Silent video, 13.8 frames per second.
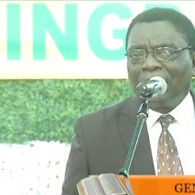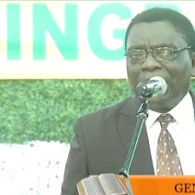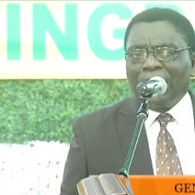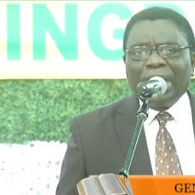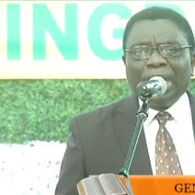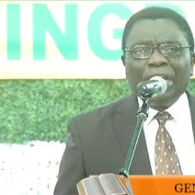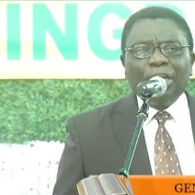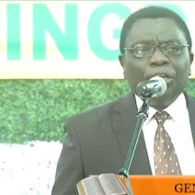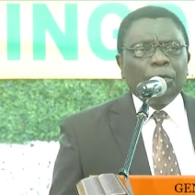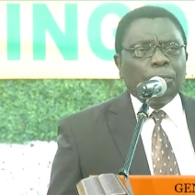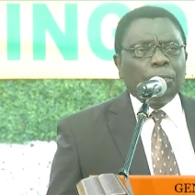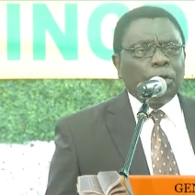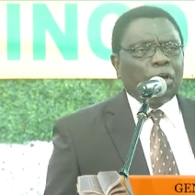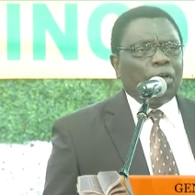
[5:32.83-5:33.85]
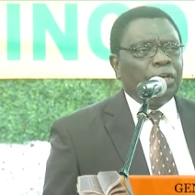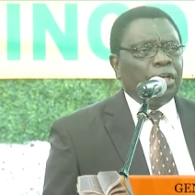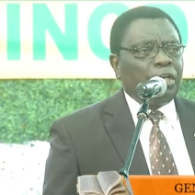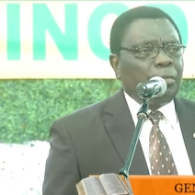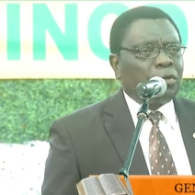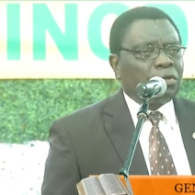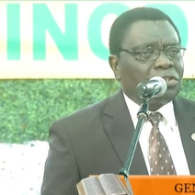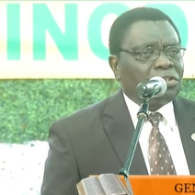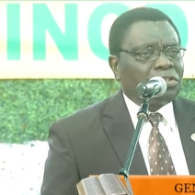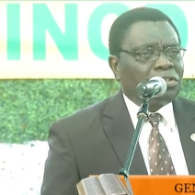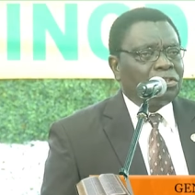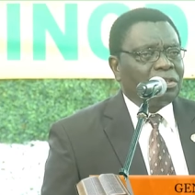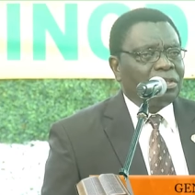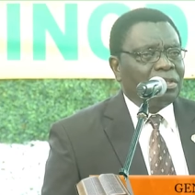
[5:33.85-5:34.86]
In the book of
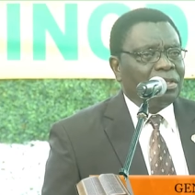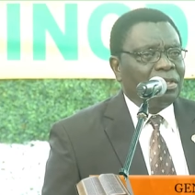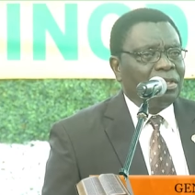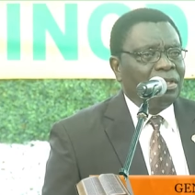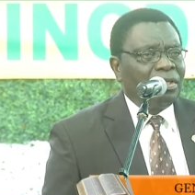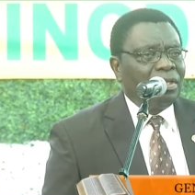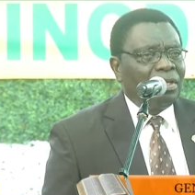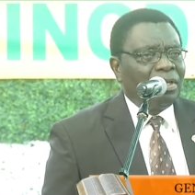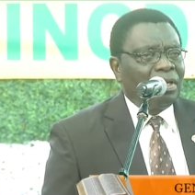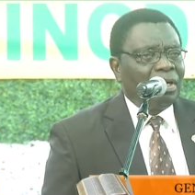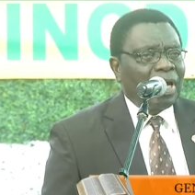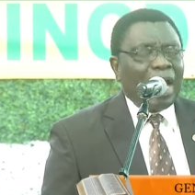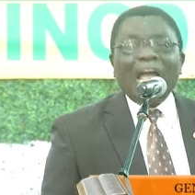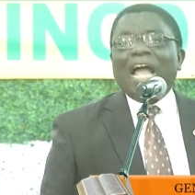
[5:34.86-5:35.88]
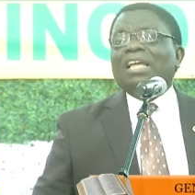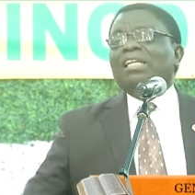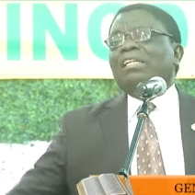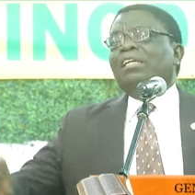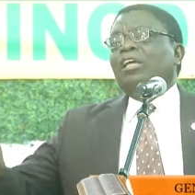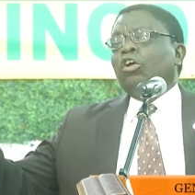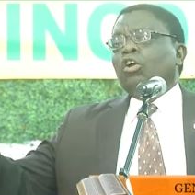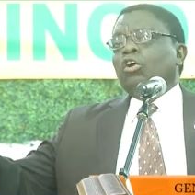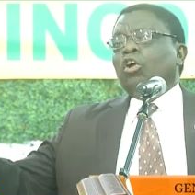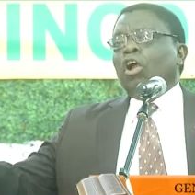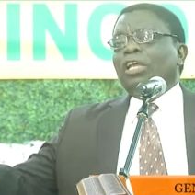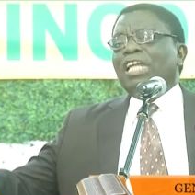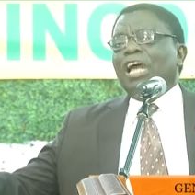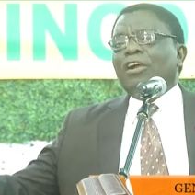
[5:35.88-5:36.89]
Hebrews, and
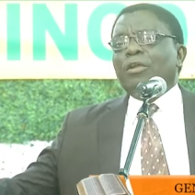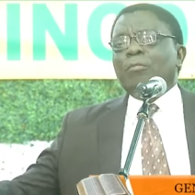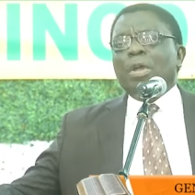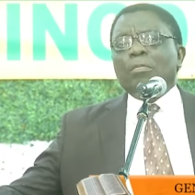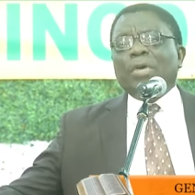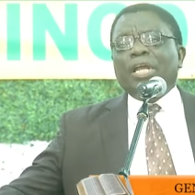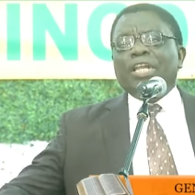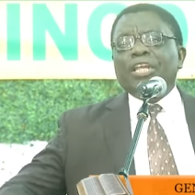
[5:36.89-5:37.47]
God now remembered